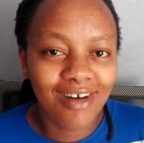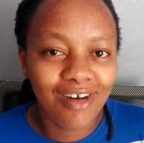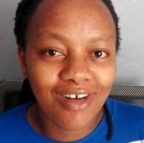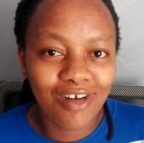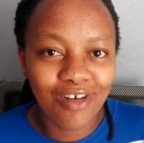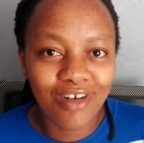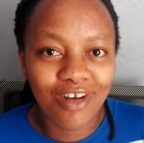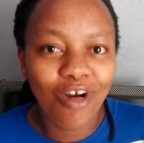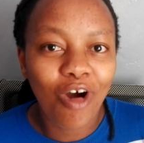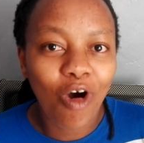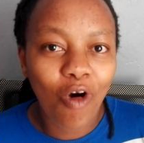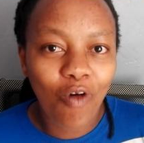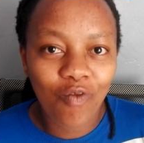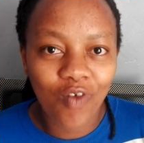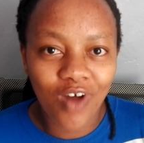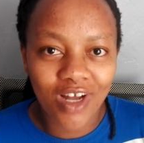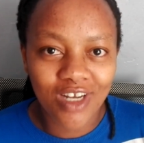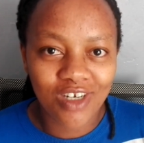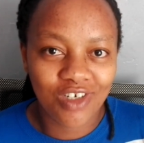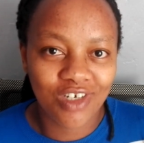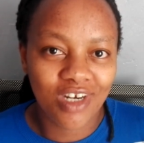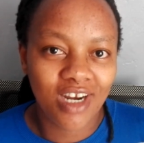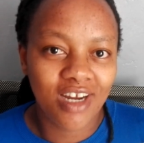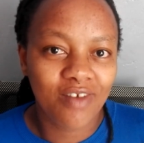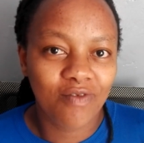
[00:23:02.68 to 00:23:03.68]
on
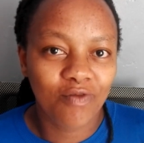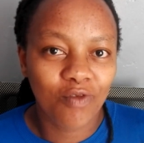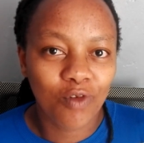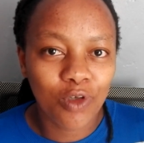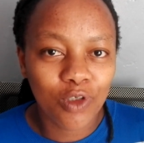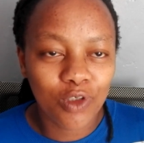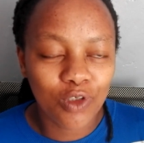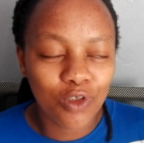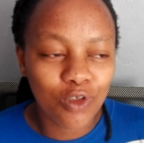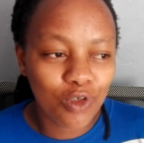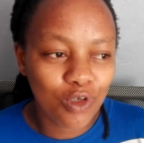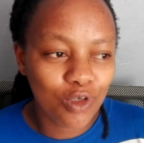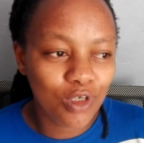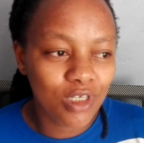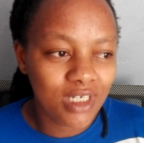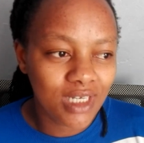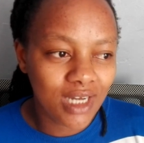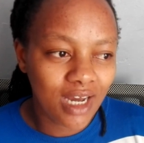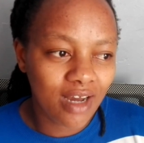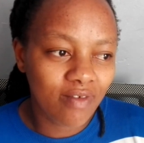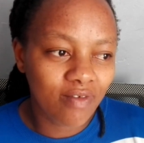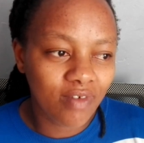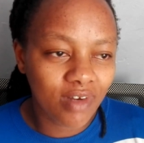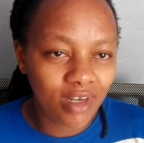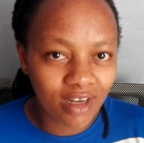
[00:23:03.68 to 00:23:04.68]
overdrive because you don't
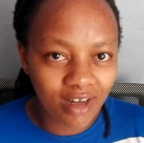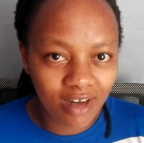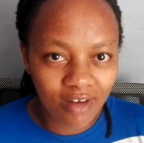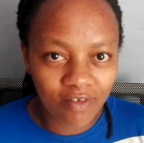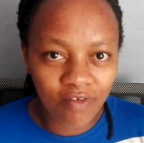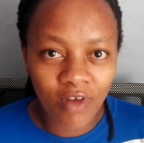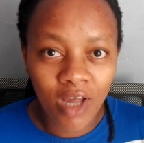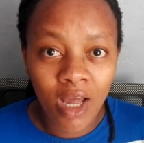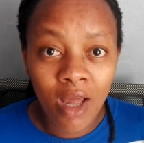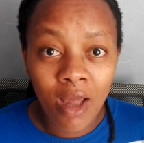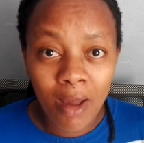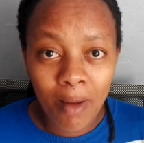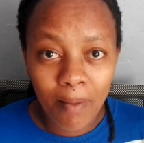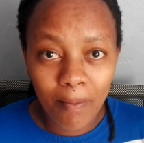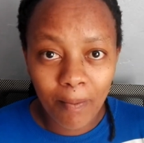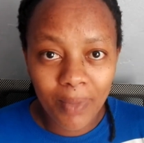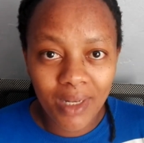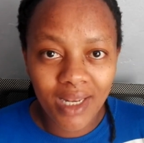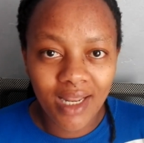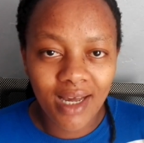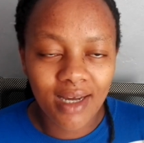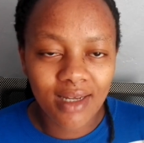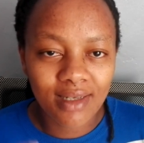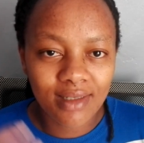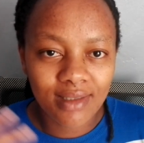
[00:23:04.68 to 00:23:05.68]
have enough
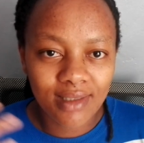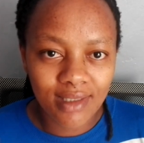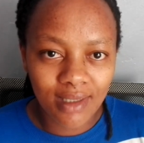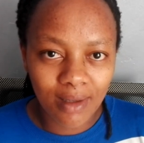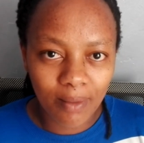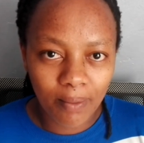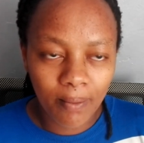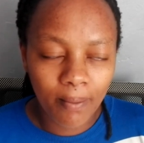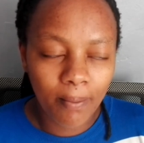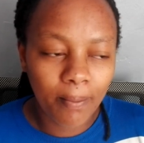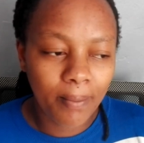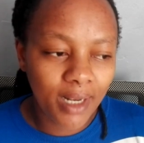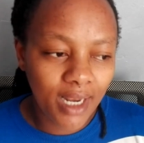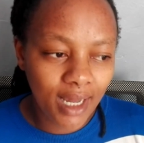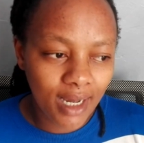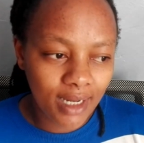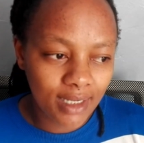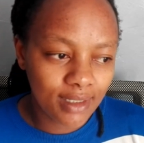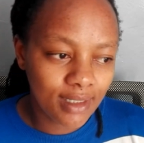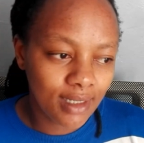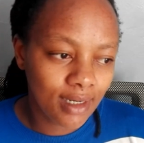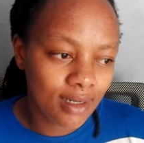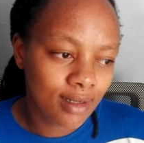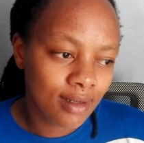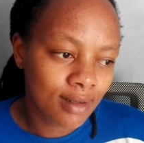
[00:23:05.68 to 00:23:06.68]

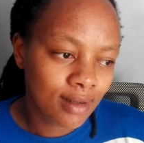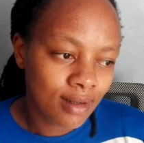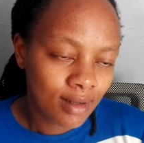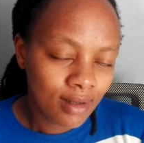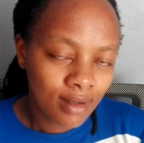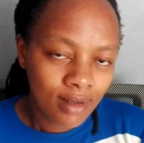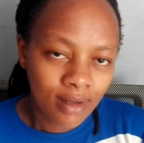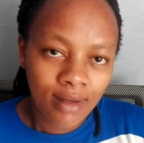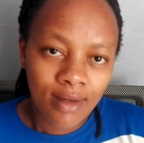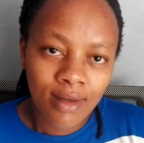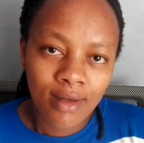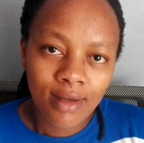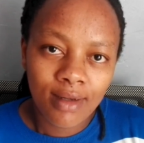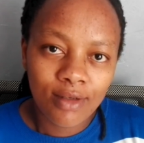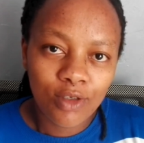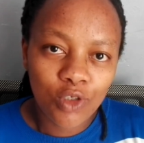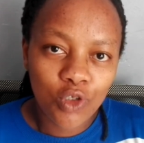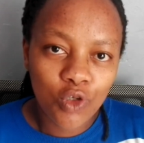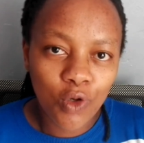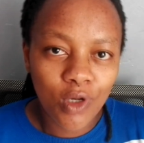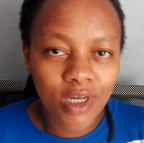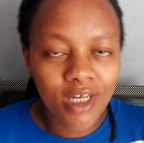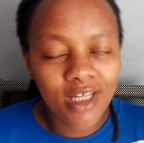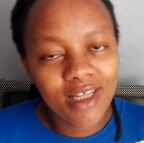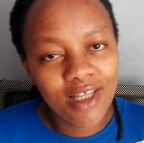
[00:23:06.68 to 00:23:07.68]
blood
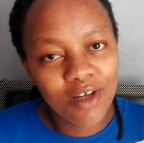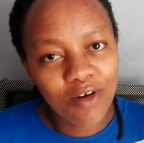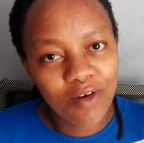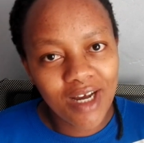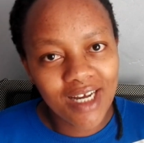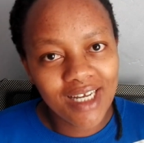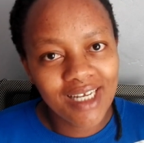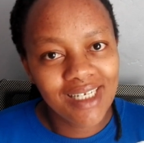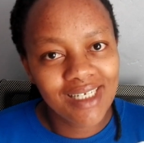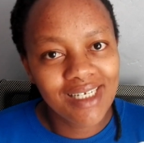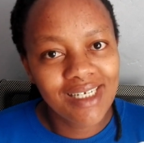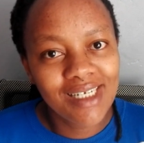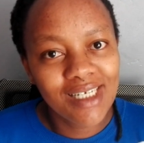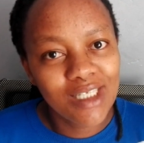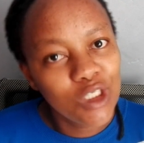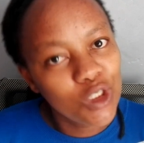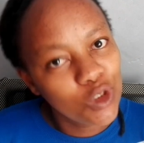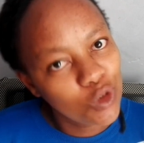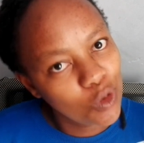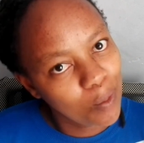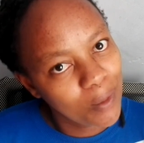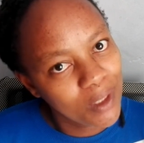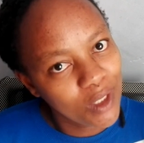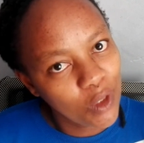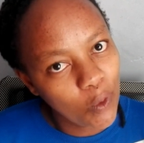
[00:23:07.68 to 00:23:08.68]
doing the work it needs
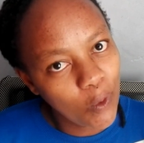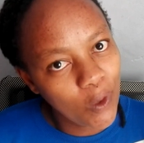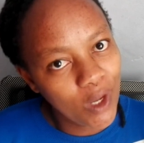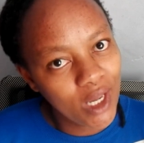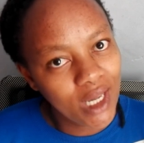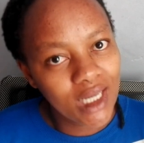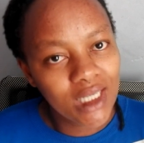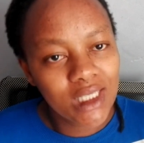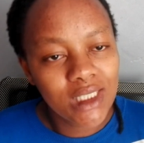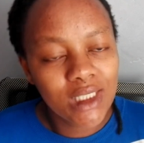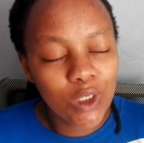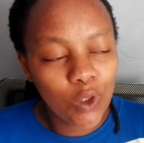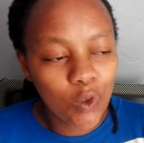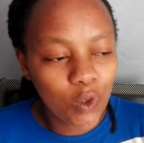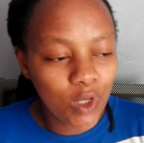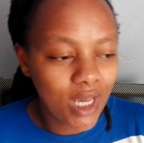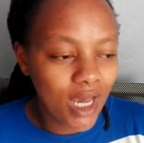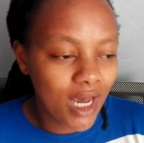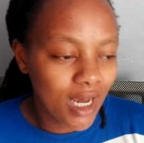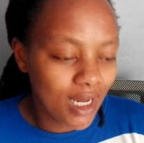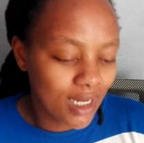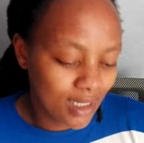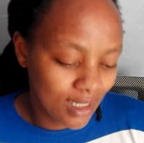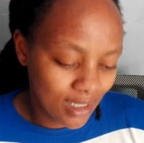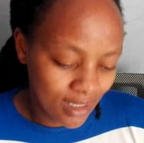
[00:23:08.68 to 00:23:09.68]
to be doing. So
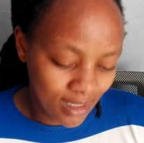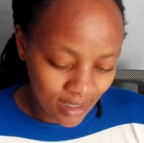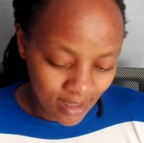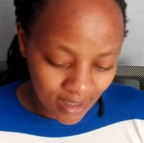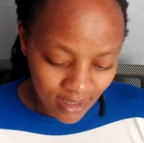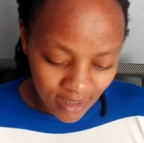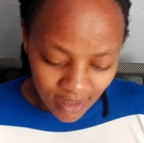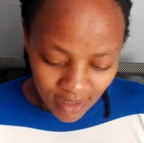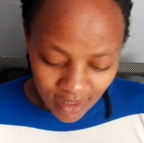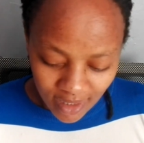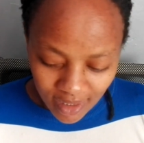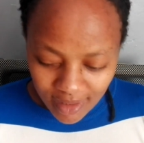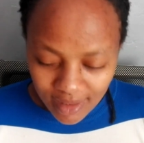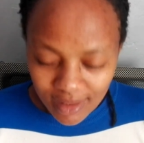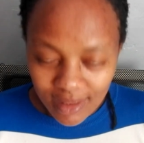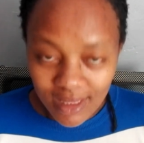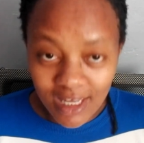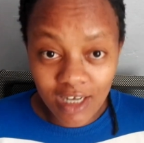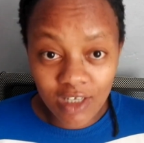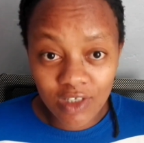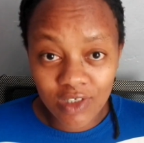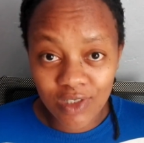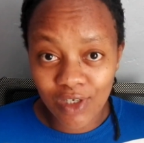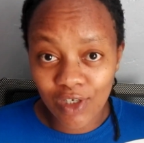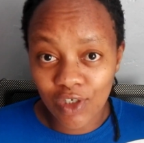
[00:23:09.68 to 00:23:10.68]
yeah,
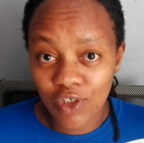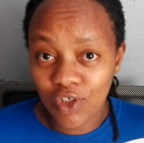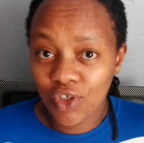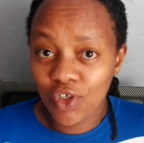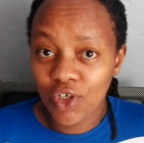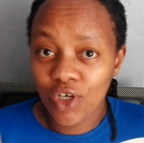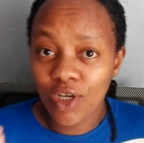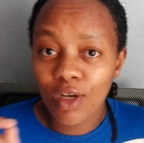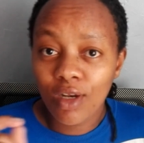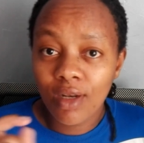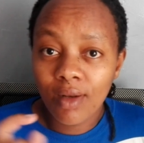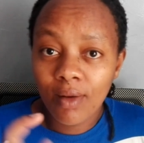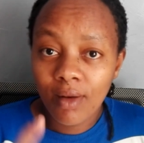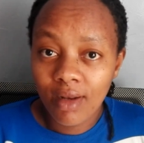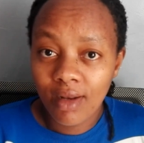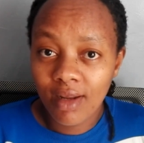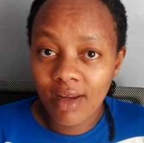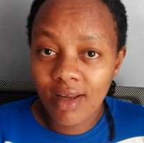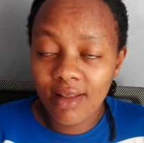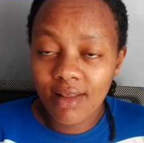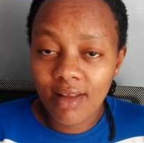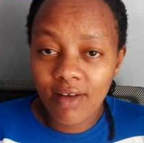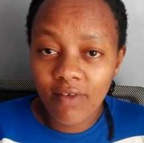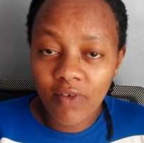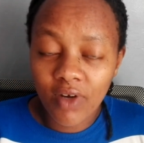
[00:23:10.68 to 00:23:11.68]
the exhaustion
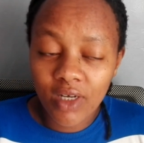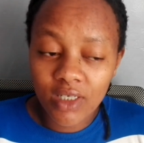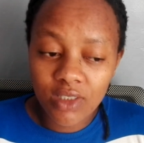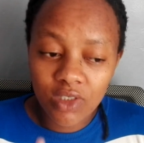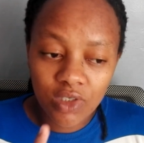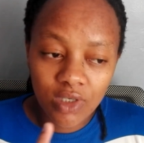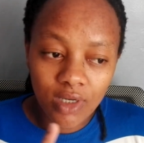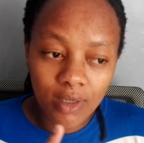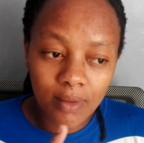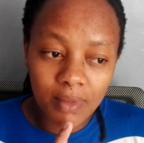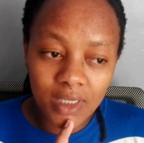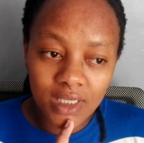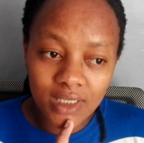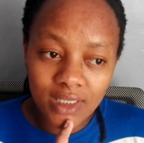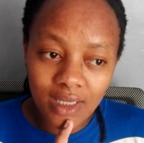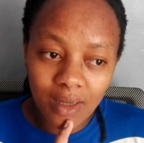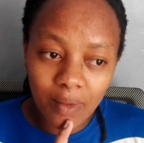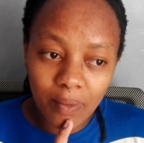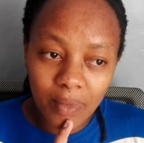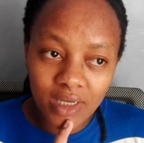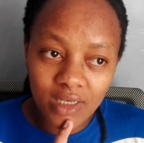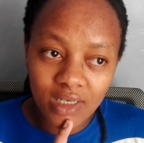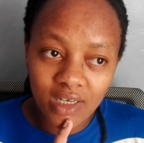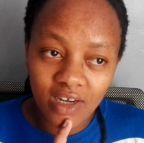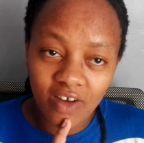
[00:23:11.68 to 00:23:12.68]
in the first
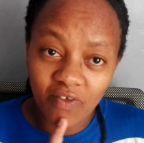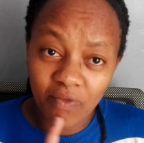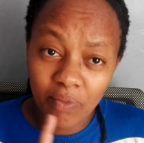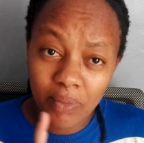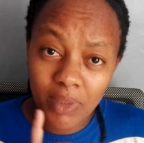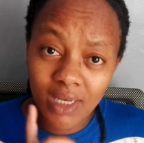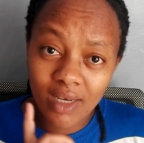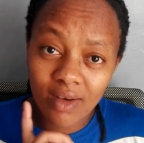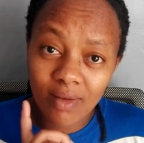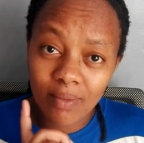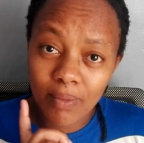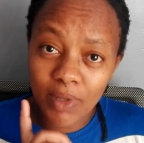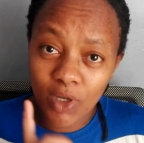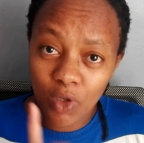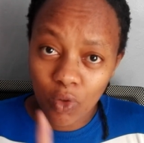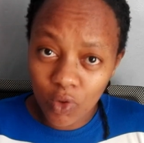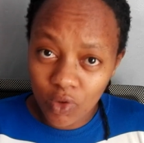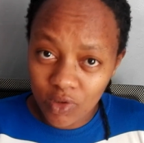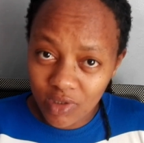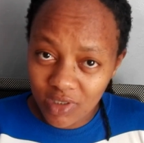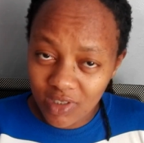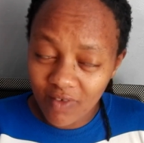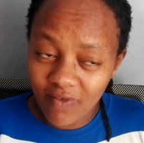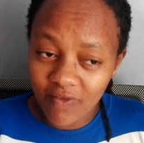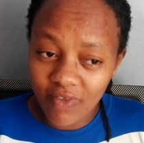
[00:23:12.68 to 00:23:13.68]
trimester might have been
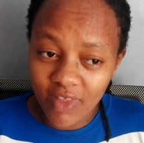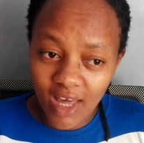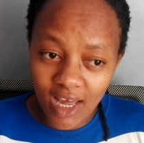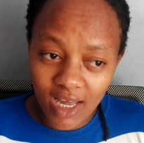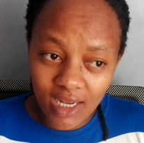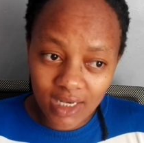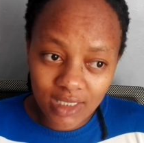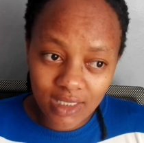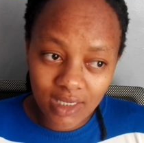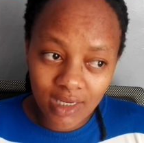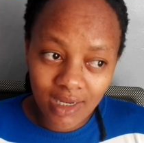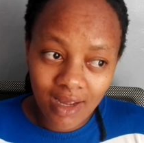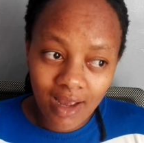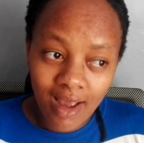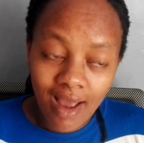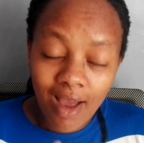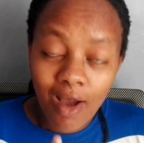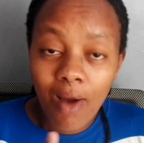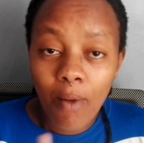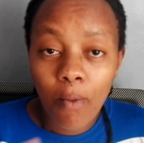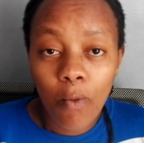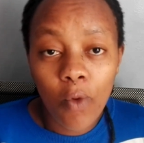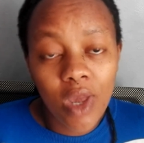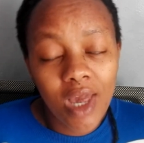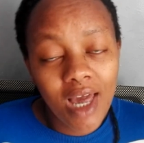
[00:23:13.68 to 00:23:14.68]
because of that.
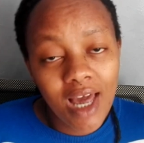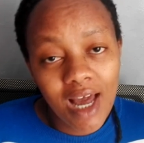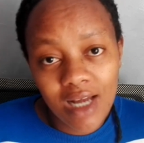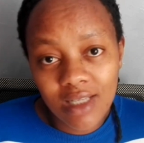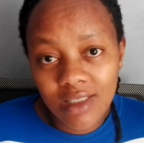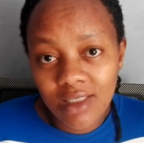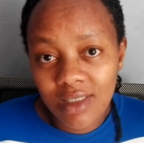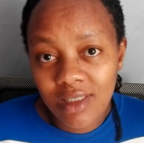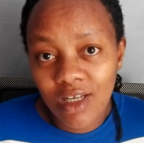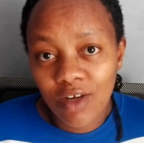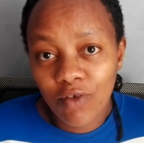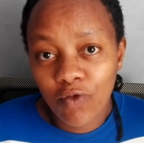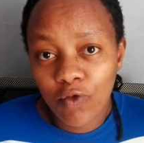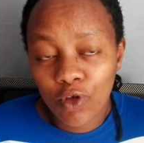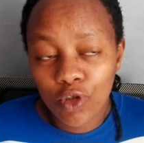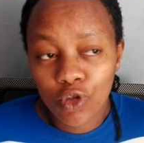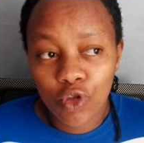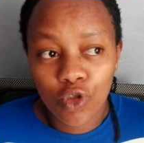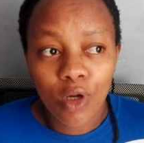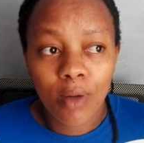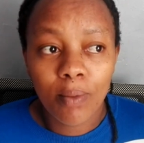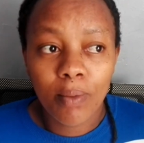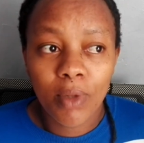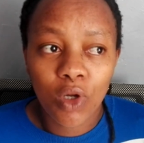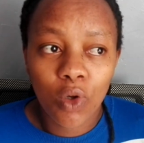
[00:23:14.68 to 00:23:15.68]
We can't say for
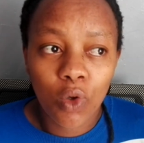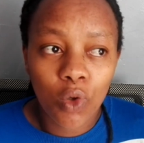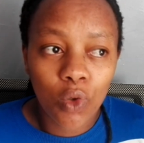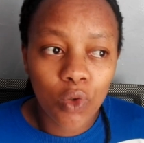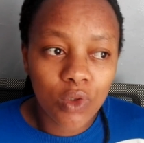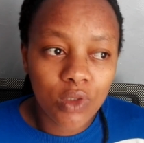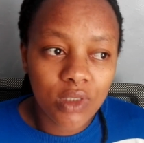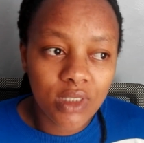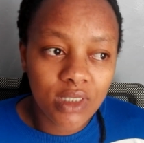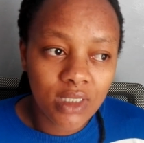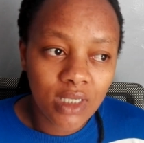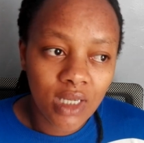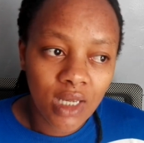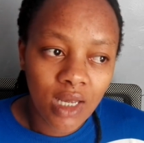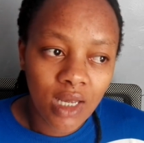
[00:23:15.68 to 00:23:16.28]
sure, because